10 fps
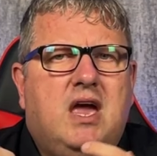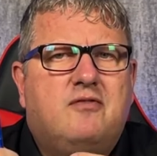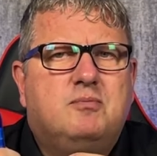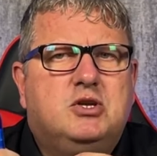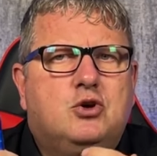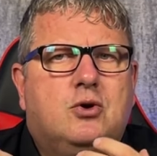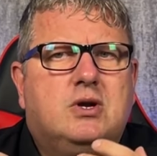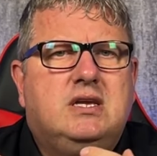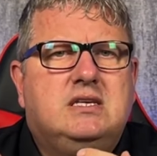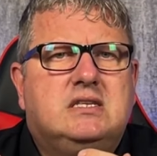have
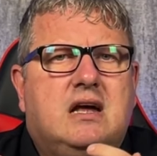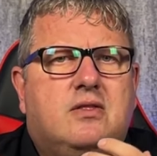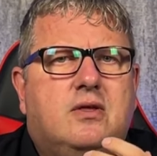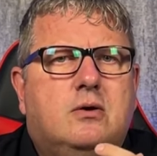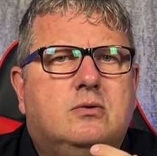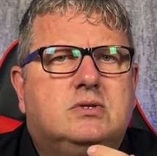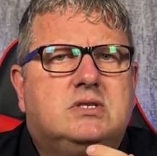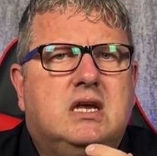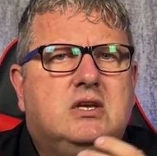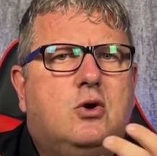majorities like those
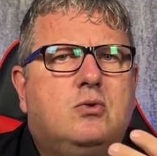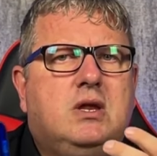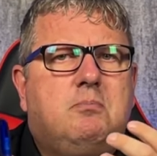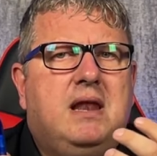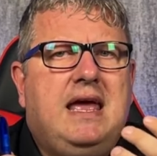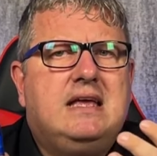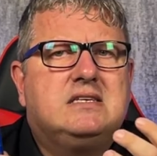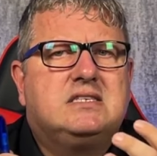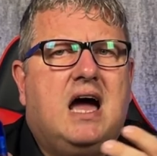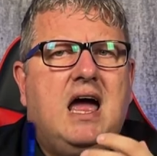in Tony
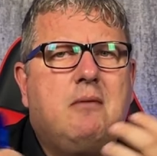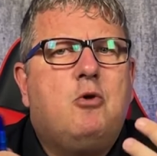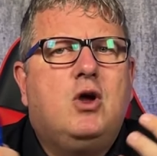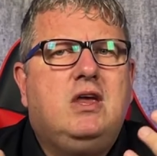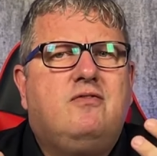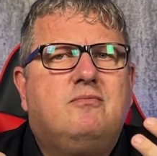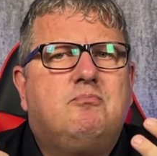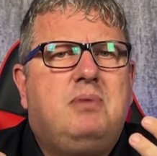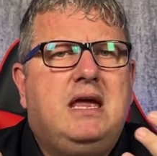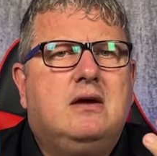Blair's time or even
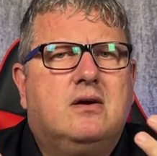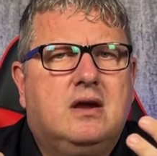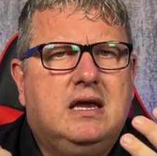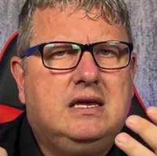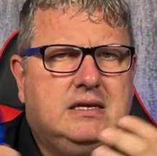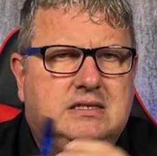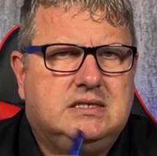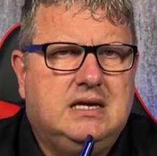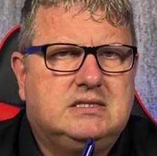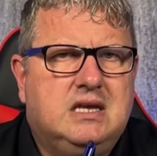bigger, he
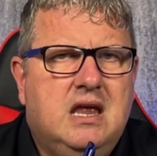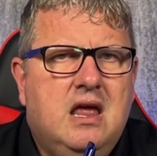says.